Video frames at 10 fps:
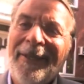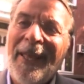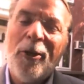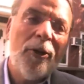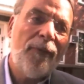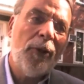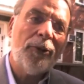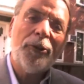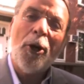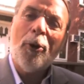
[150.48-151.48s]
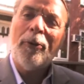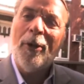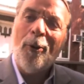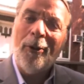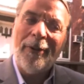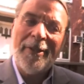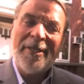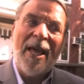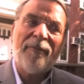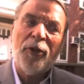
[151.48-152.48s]
They could have learned Torah
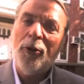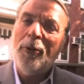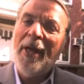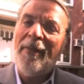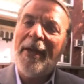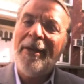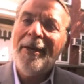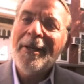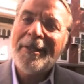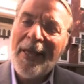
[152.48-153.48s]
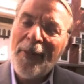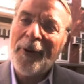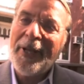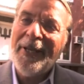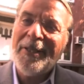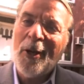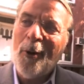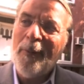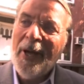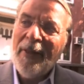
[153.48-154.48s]
this afternoon and they send their kids
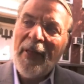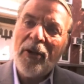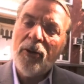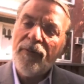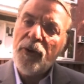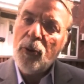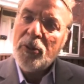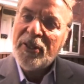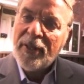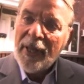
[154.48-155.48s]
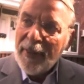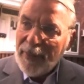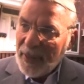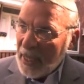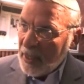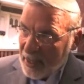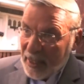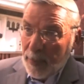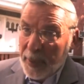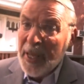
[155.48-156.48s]
home. They could have used
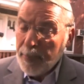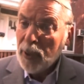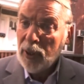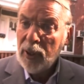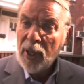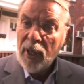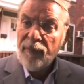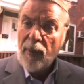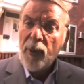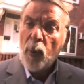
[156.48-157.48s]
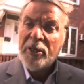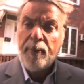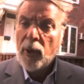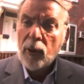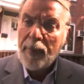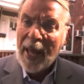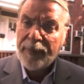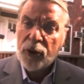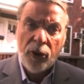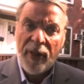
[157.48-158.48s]
these people from the Westboro
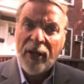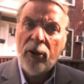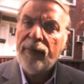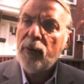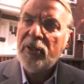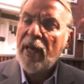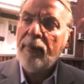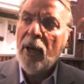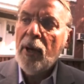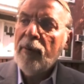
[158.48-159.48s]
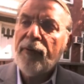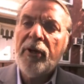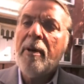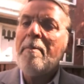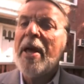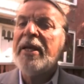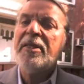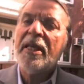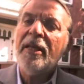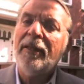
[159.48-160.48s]
Baptist Church, they could have used them for an
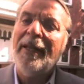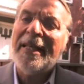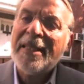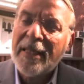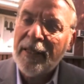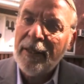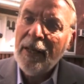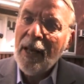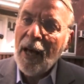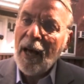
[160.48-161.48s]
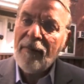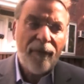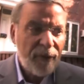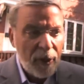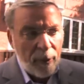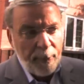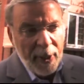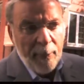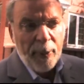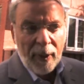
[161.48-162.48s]
amazing lesson of there are
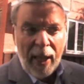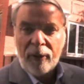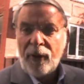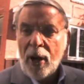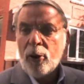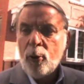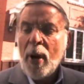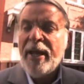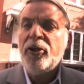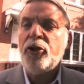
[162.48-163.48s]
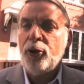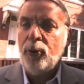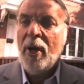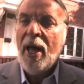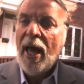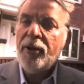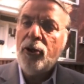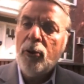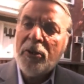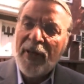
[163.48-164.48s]
people out there who hate you, and
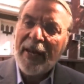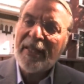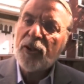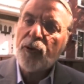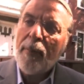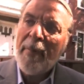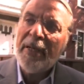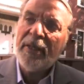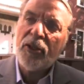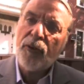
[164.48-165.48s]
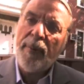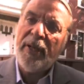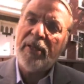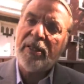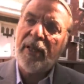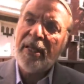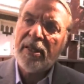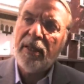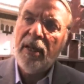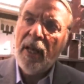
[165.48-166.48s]
use that as a tremendous, tremendous
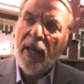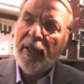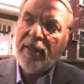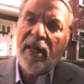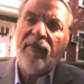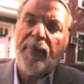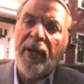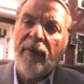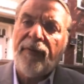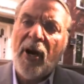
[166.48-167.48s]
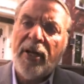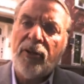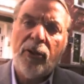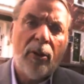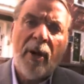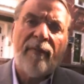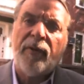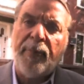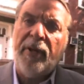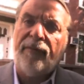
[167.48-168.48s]
lesson instead of being afraid. You don't have
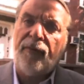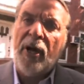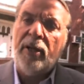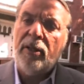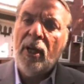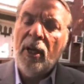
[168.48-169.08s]
to be afraid.